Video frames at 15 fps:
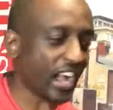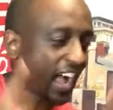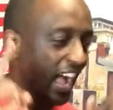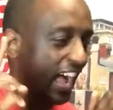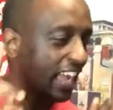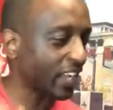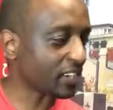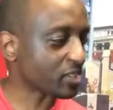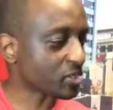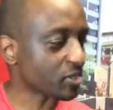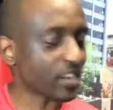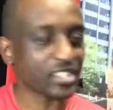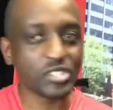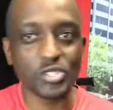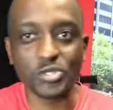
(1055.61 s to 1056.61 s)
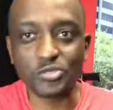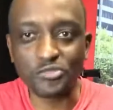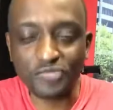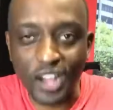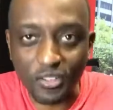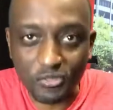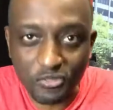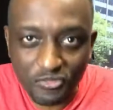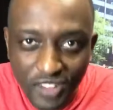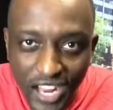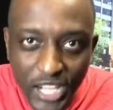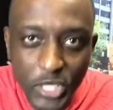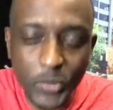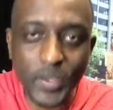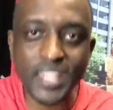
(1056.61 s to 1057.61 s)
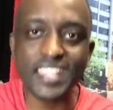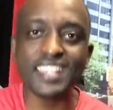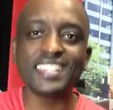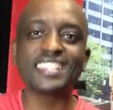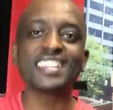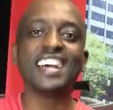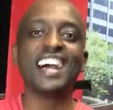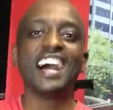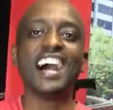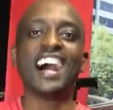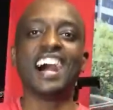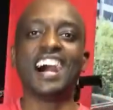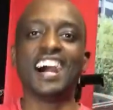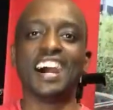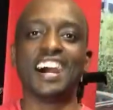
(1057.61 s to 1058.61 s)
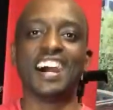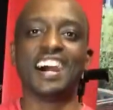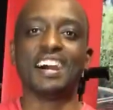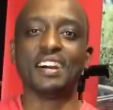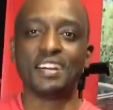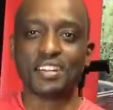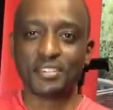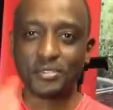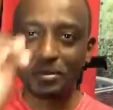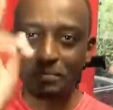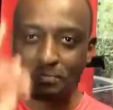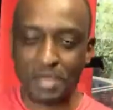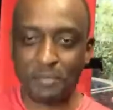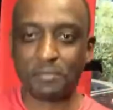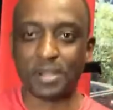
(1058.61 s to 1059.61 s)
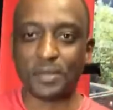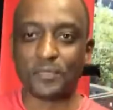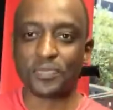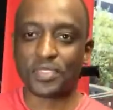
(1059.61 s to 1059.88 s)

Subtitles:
I trust you found value in it. Remember,